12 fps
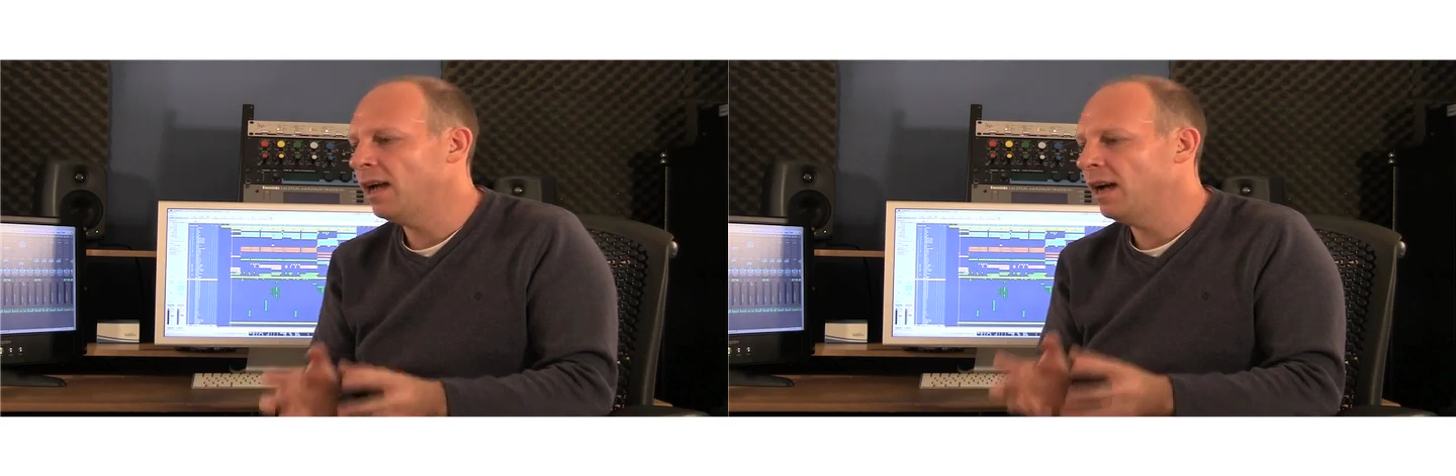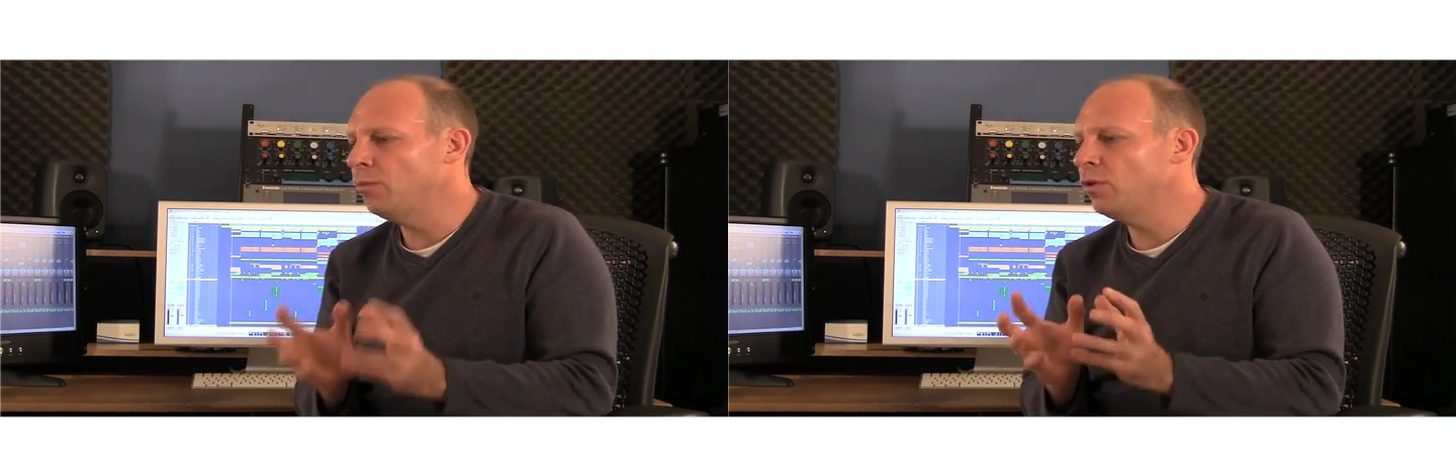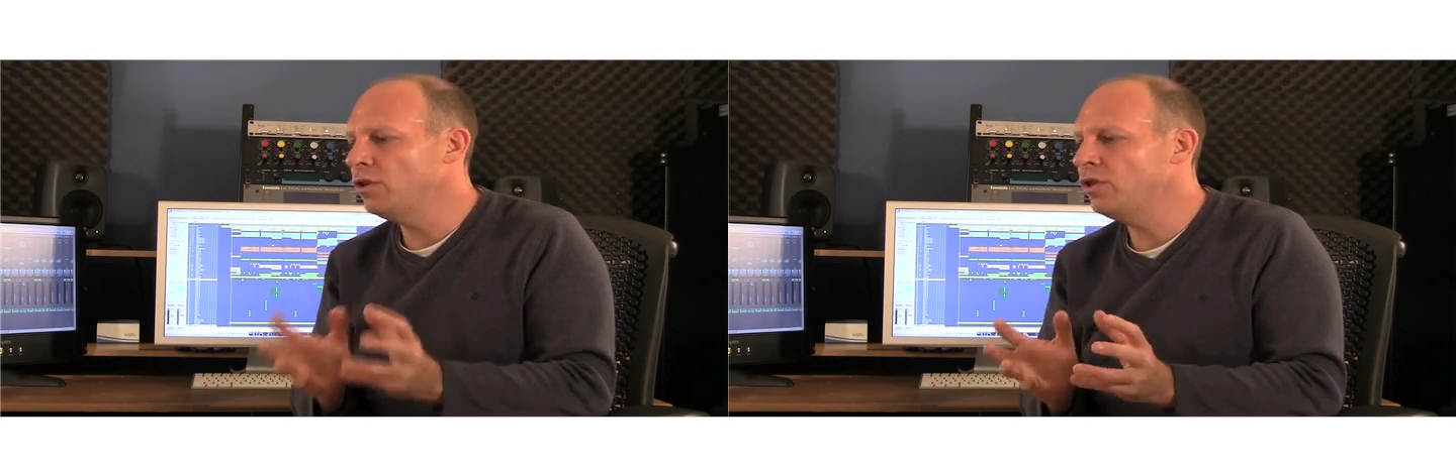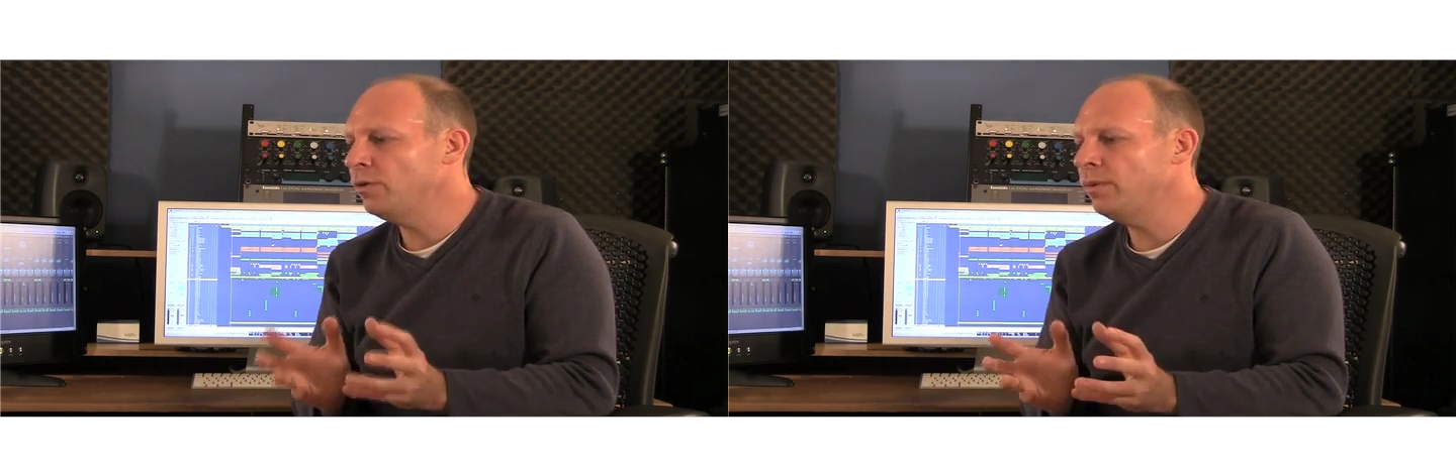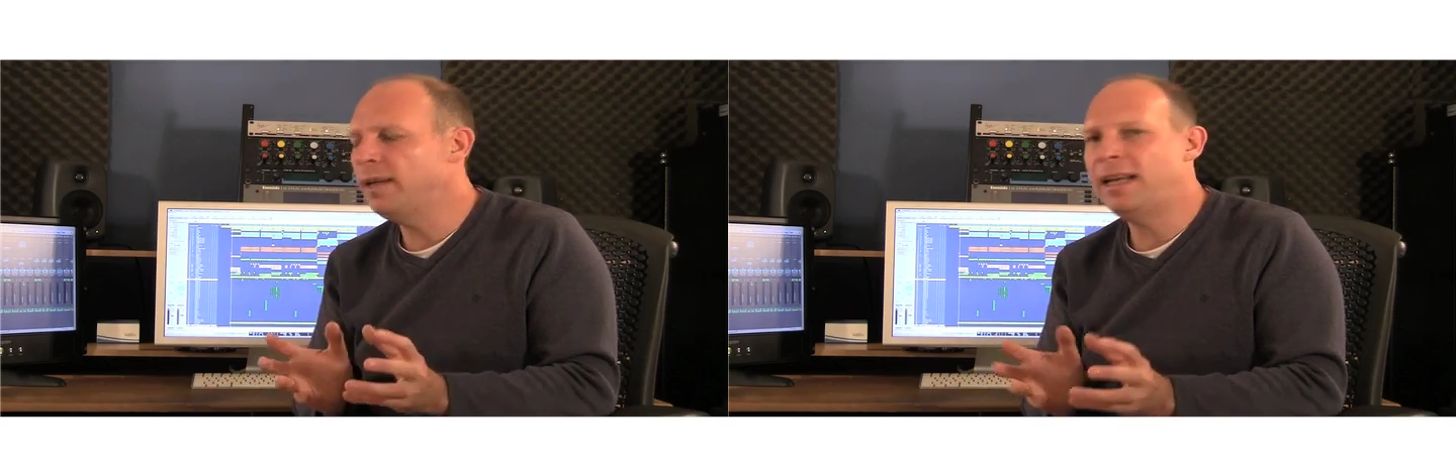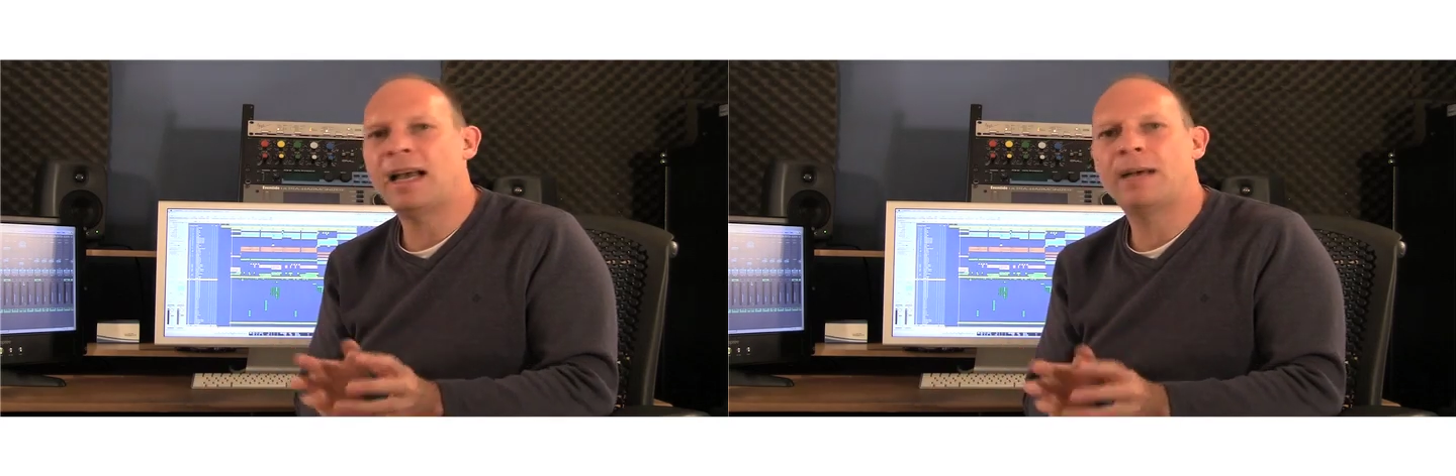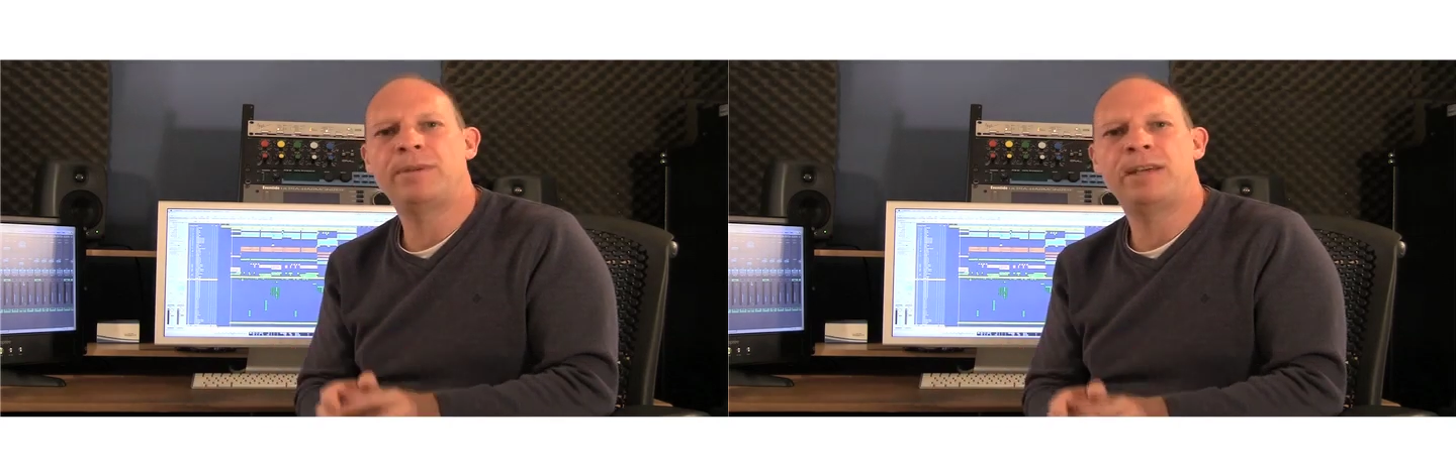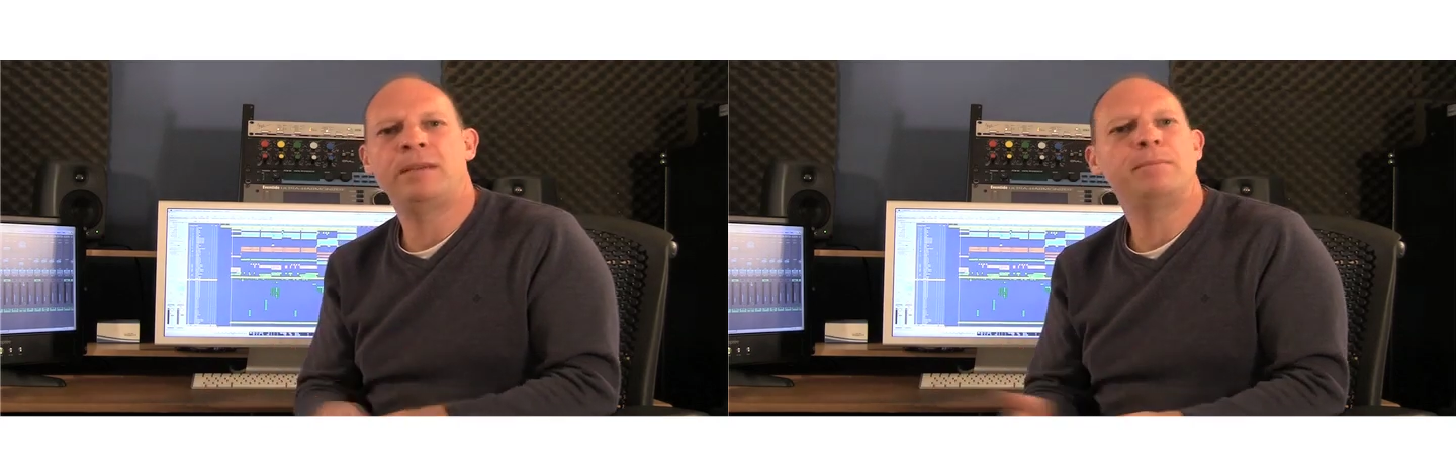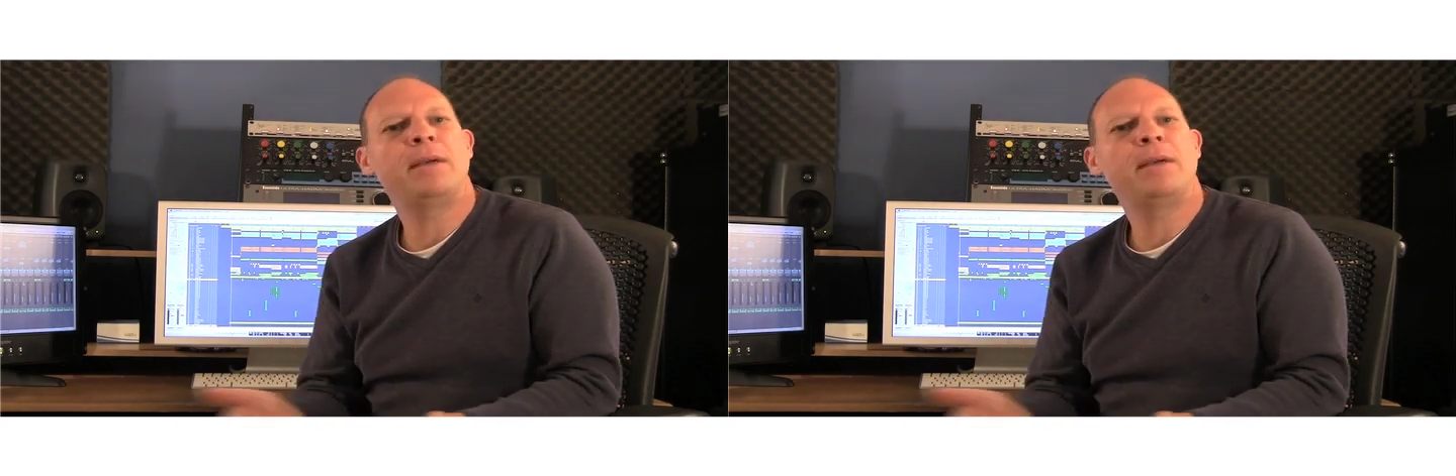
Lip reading: And once you're really happy,